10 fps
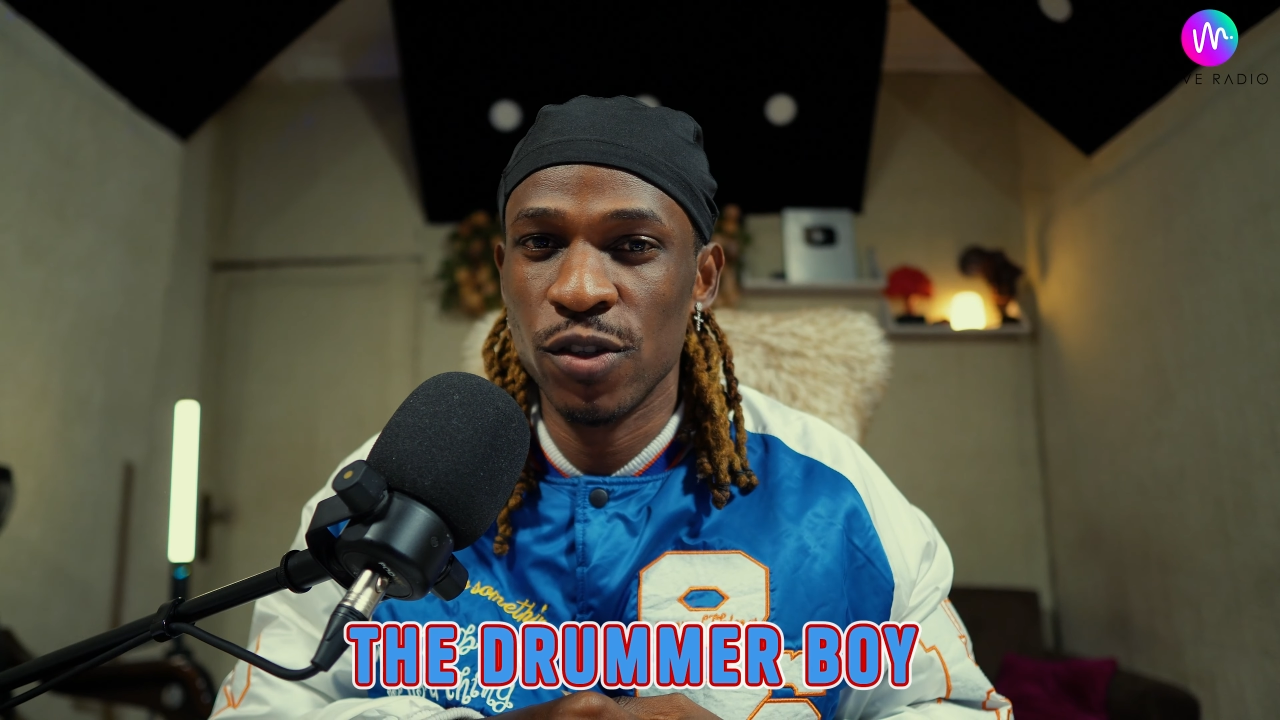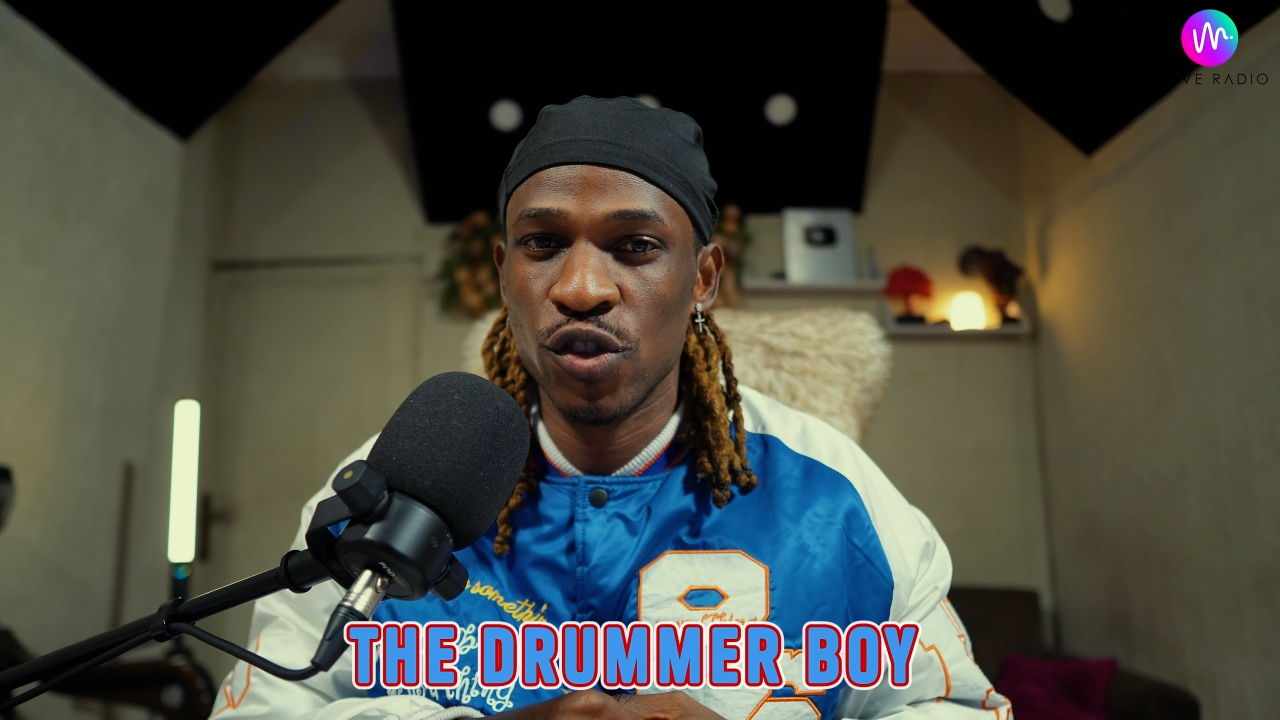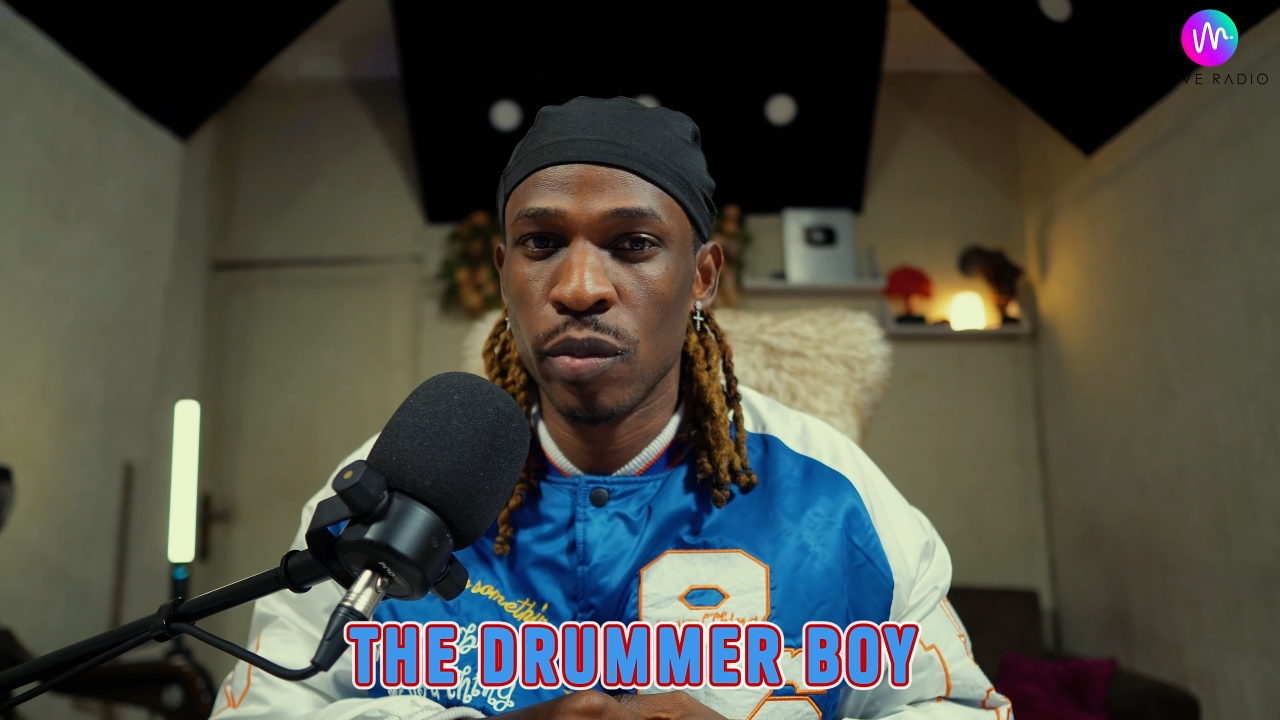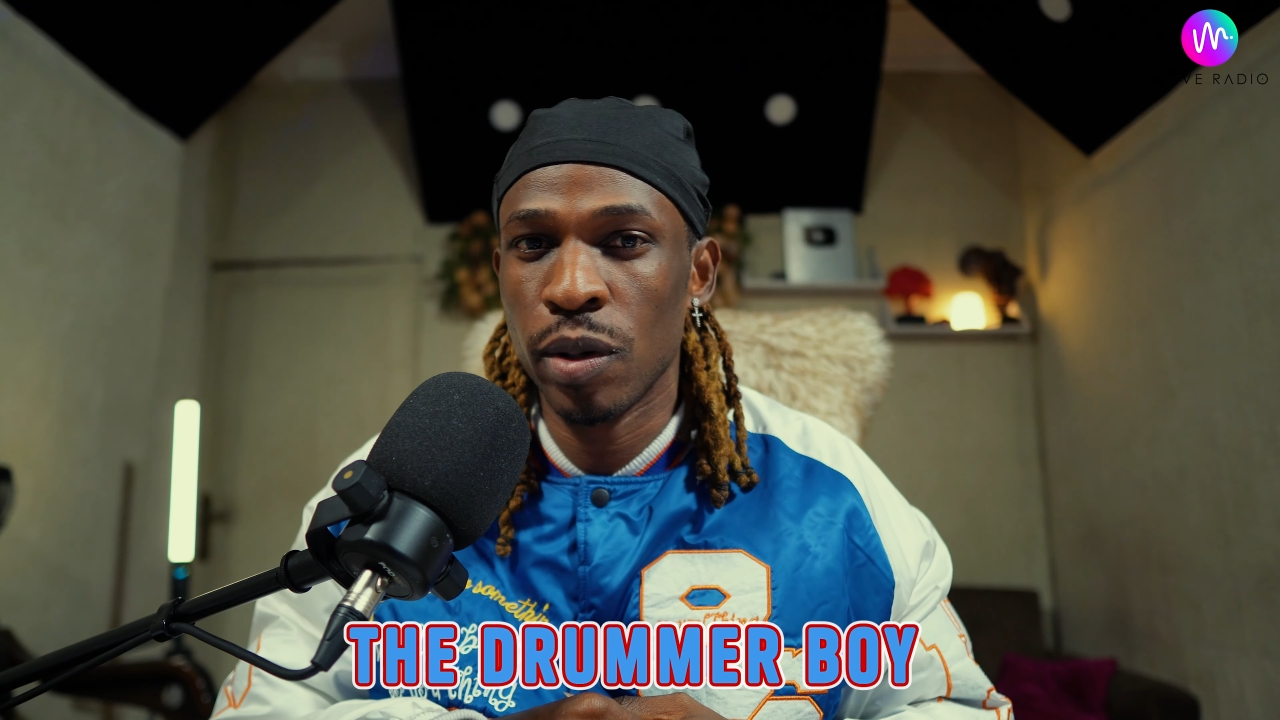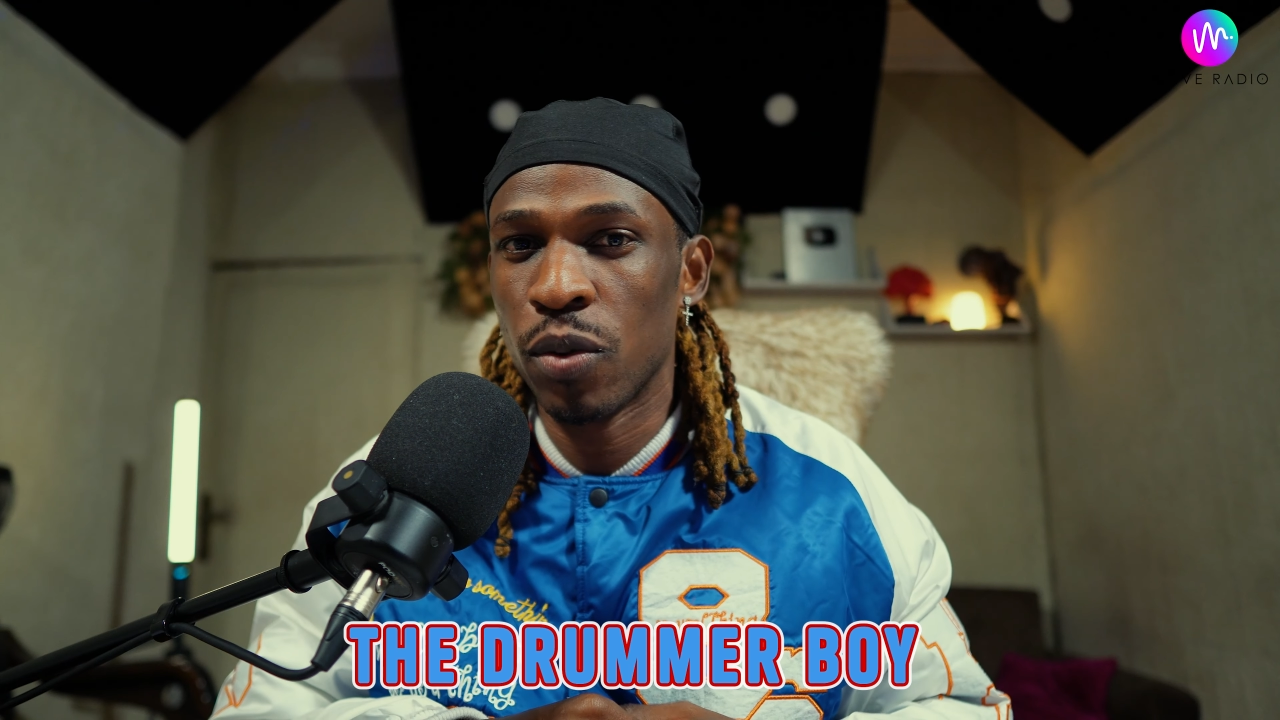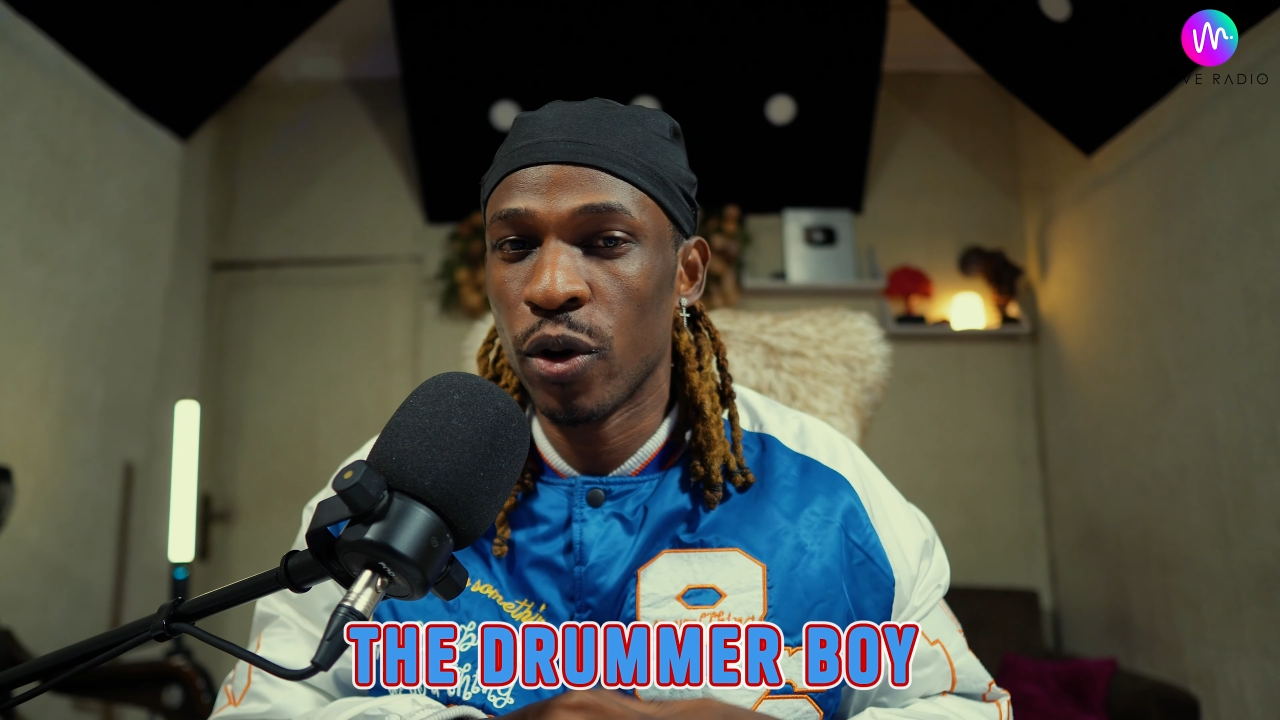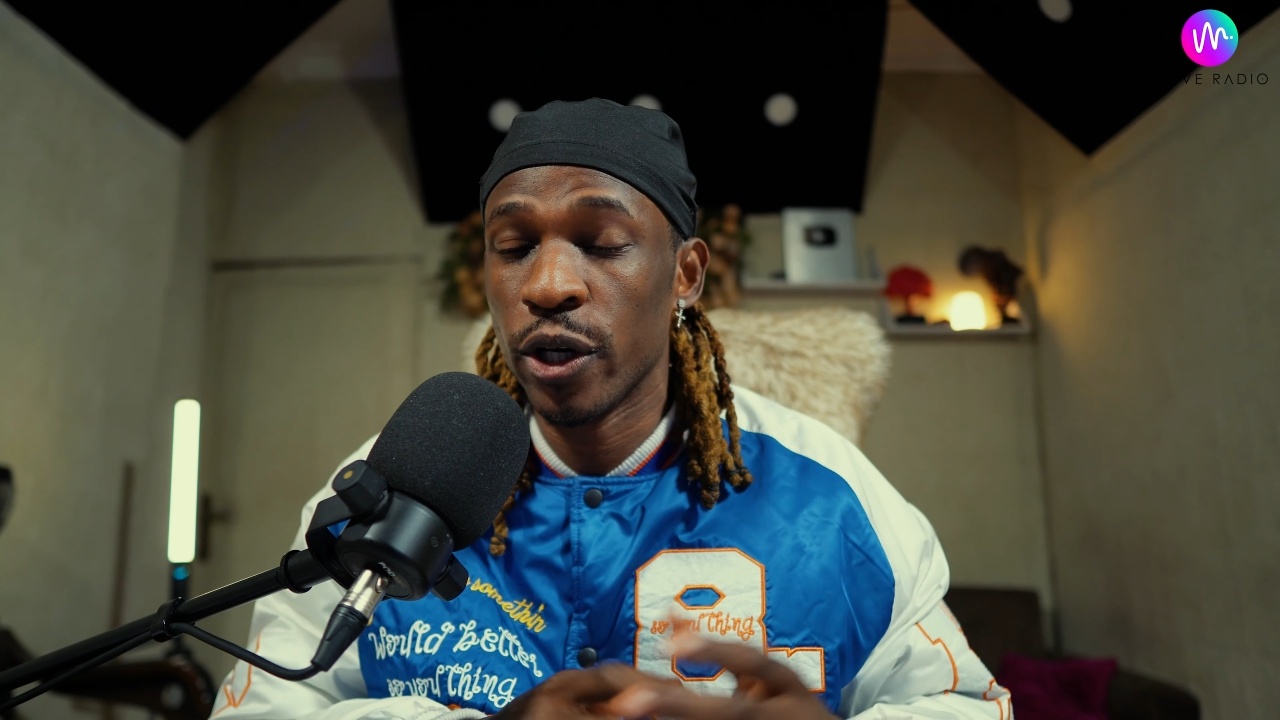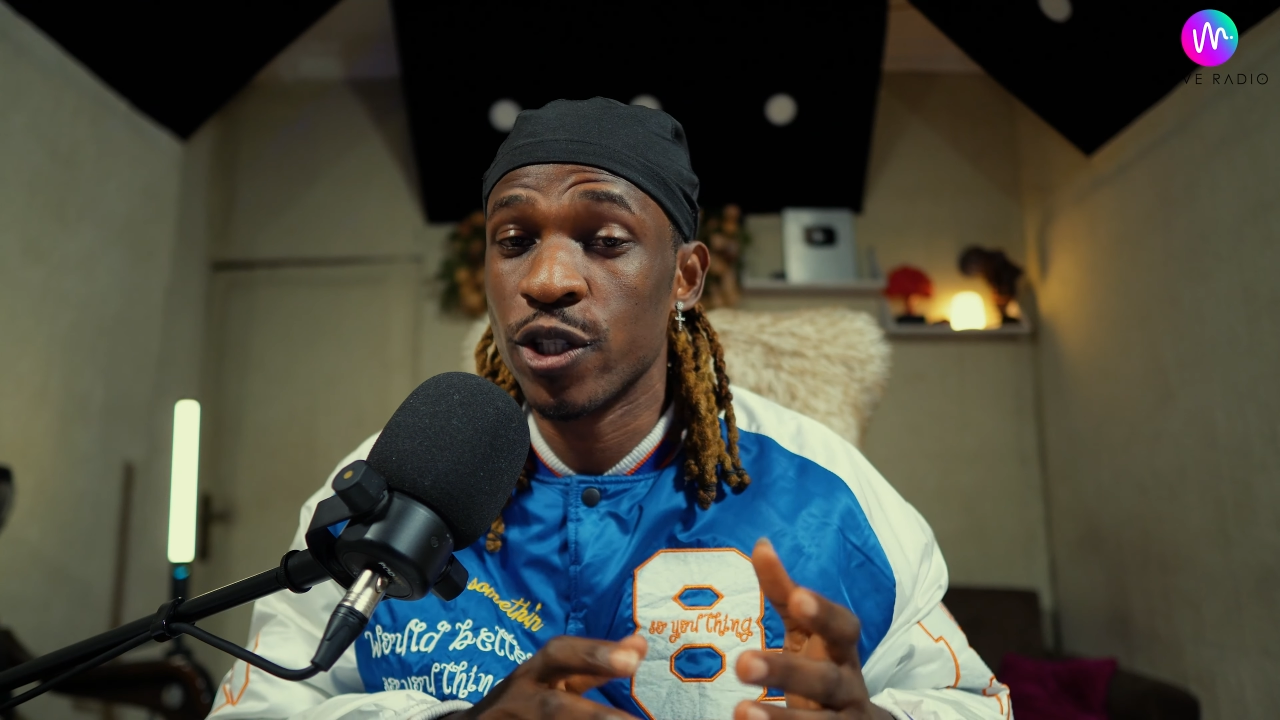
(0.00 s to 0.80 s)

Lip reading: the drummer boy.